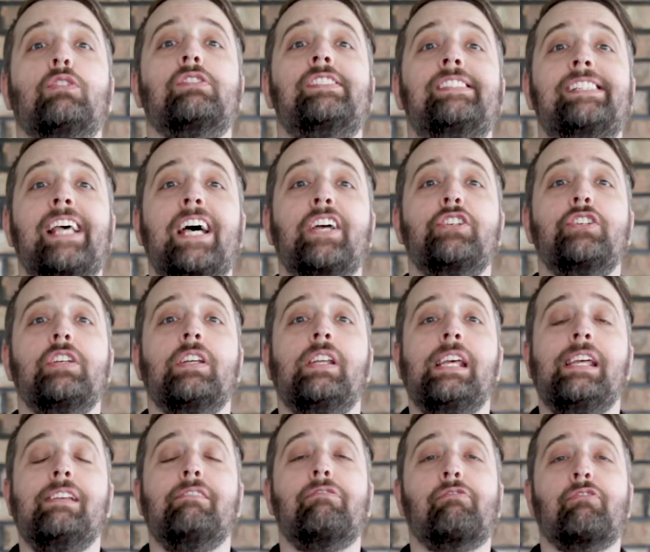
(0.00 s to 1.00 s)
session
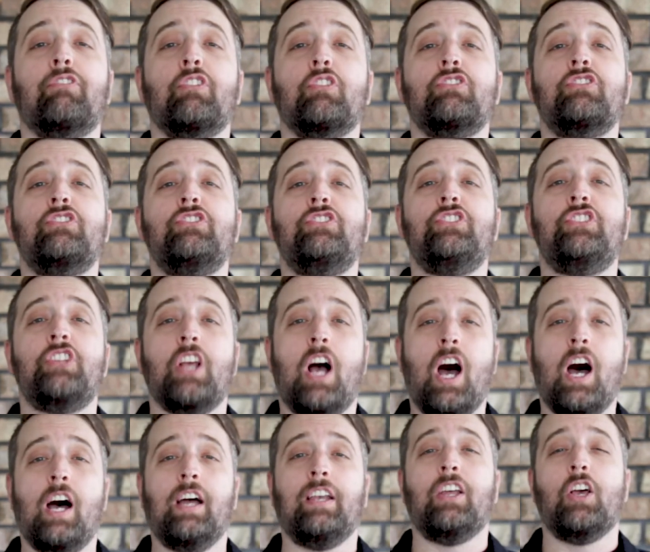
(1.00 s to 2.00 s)
in 1
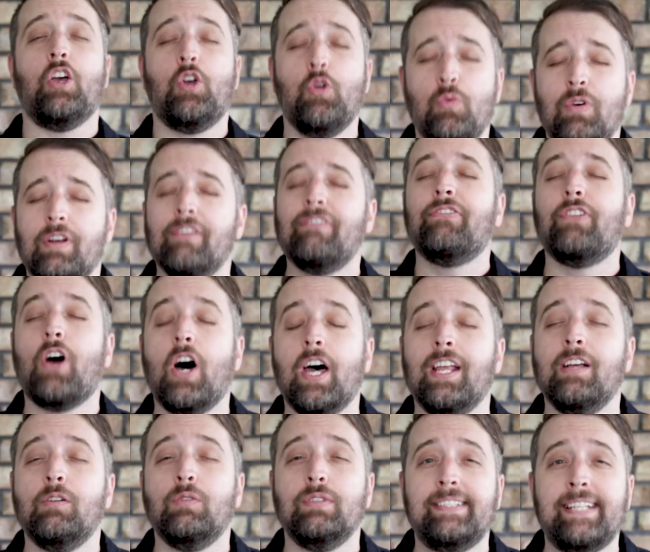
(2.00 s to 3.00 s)
John. Who would have thought
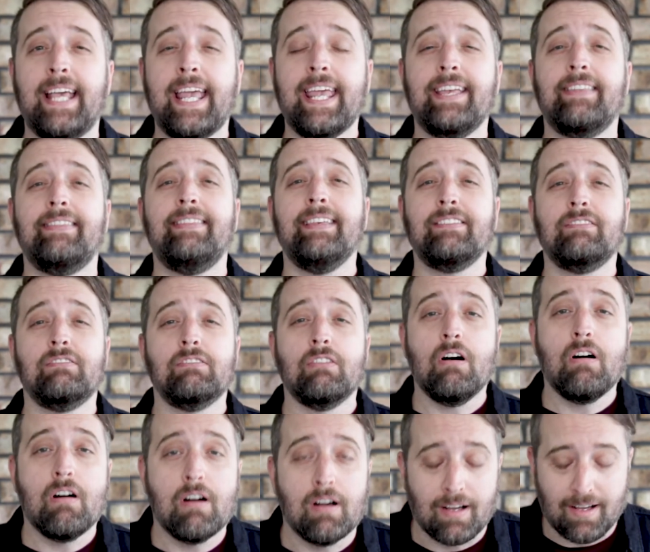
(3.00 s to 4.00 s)
it would take this
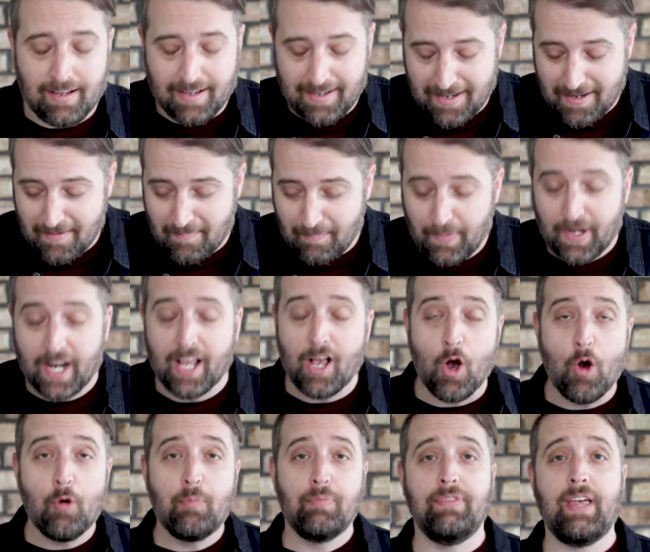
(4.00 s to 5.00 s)
long? But I
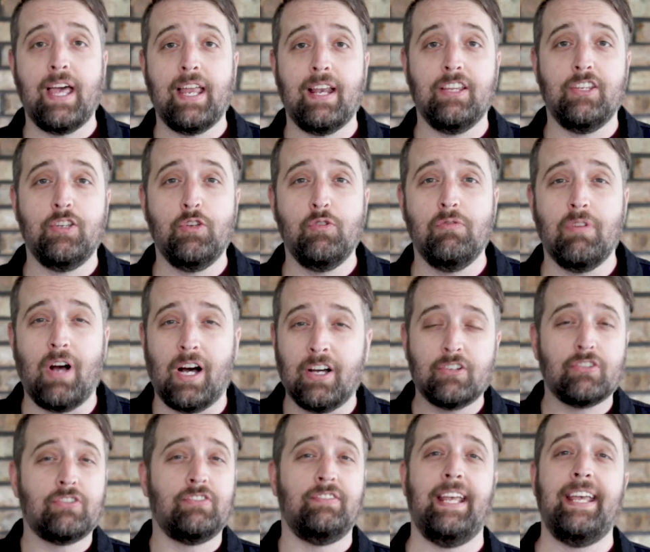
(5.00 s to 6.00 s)
hope that you
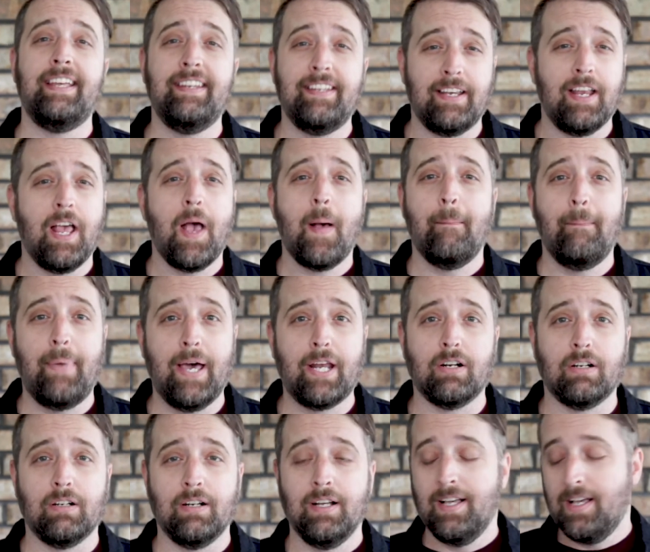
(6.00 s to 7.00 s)
understand it
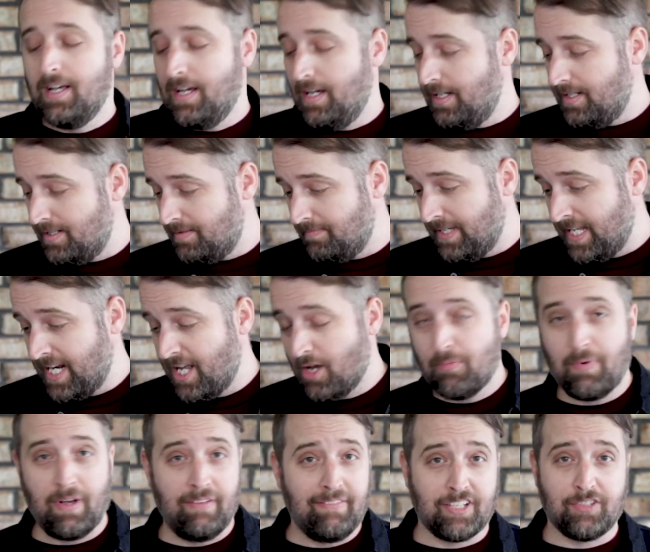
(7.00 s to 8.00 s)
better, and I
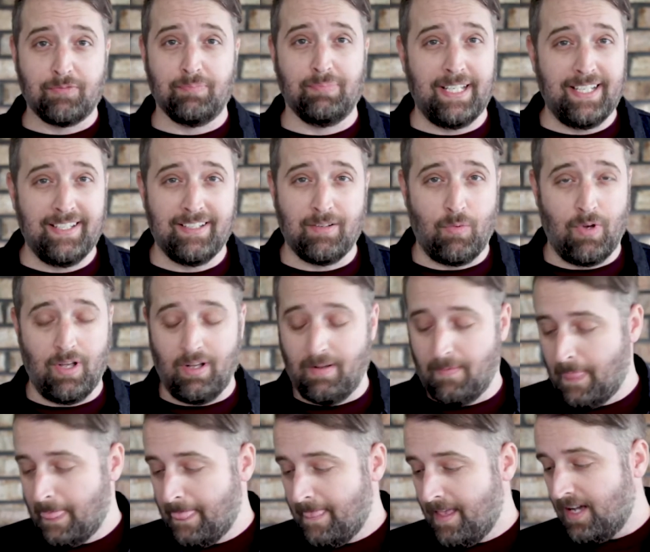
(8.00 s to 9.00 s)
hope I've explained it
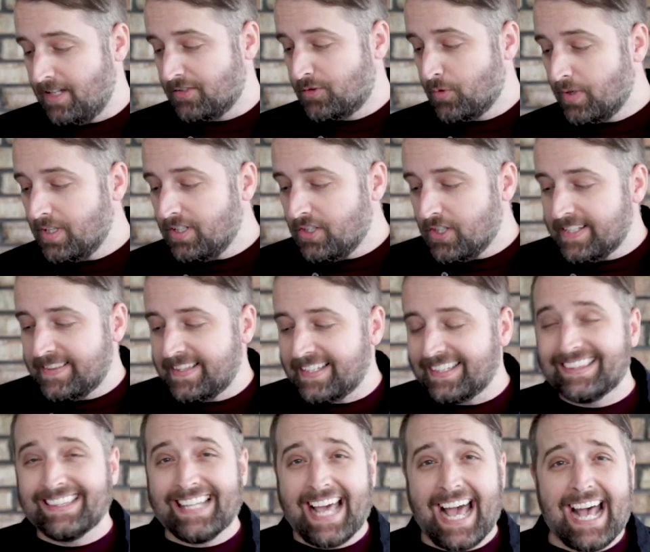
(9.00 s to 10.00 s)
well. So we're going to look at the
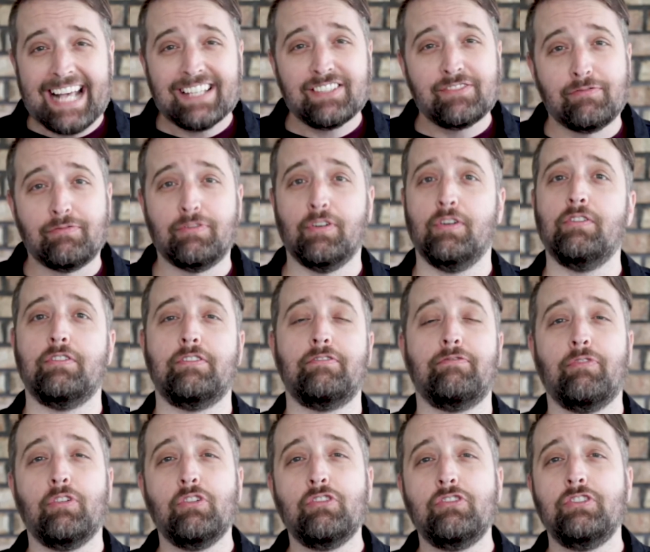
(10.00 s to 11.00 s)
last verse,
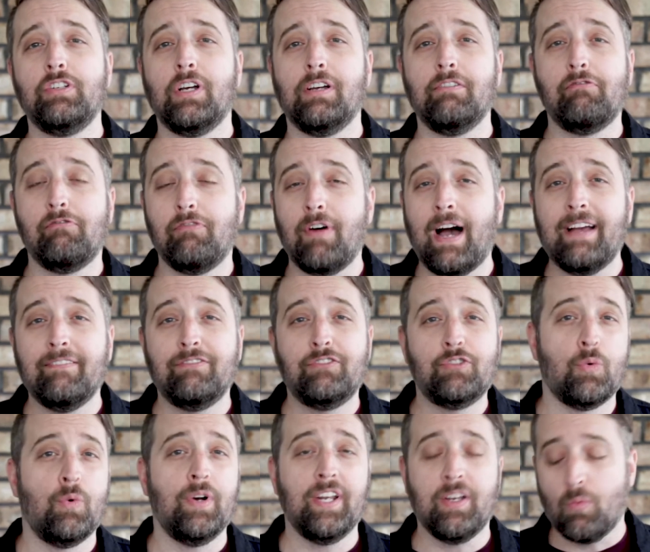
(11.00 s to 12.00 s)
1 John
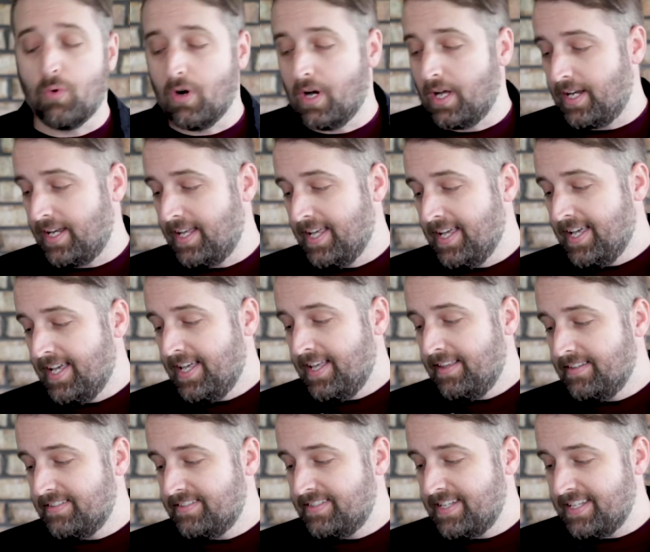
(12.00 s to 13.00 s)
5:21,
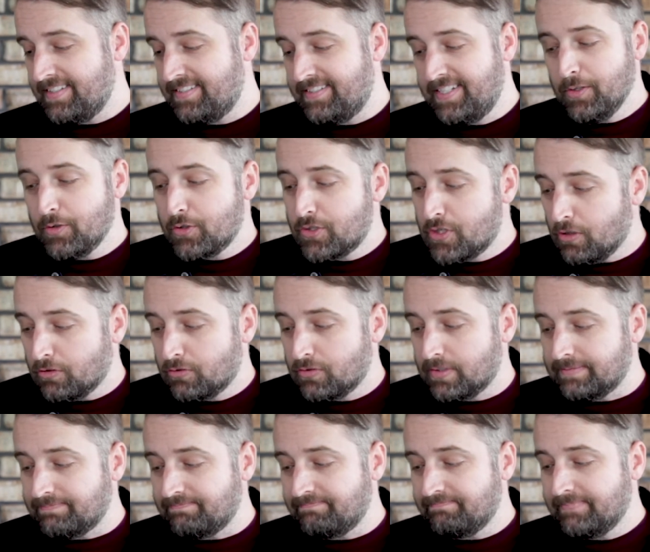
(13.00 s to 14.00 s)
that says, "Dear
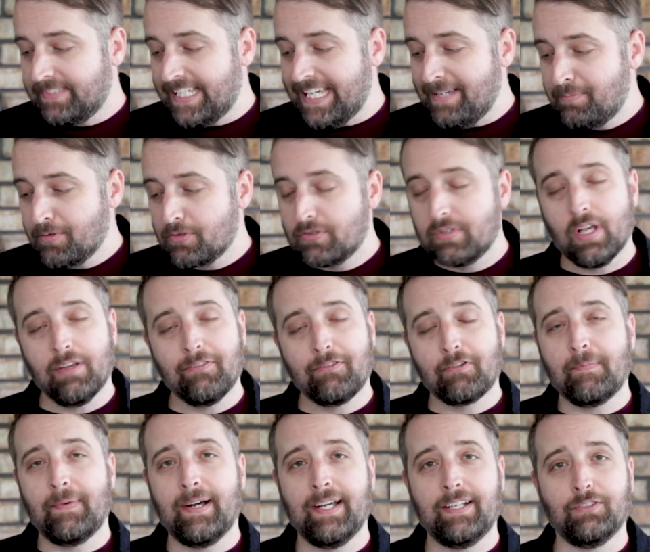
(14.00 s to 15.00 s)
children, keep yourselves
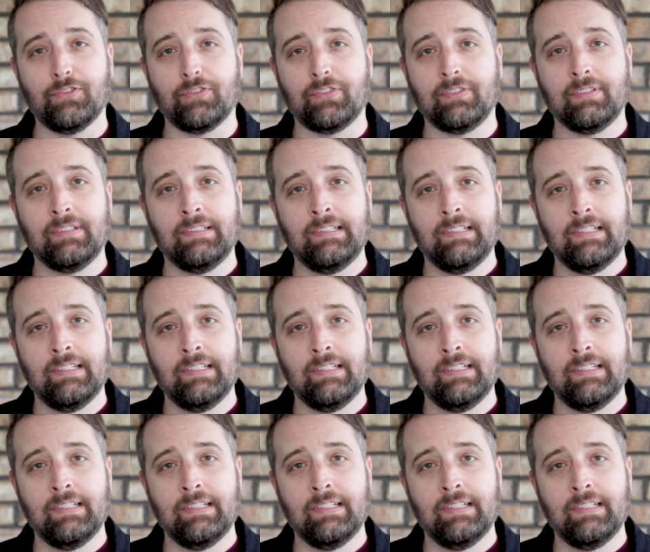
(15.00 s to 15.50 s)
from idols."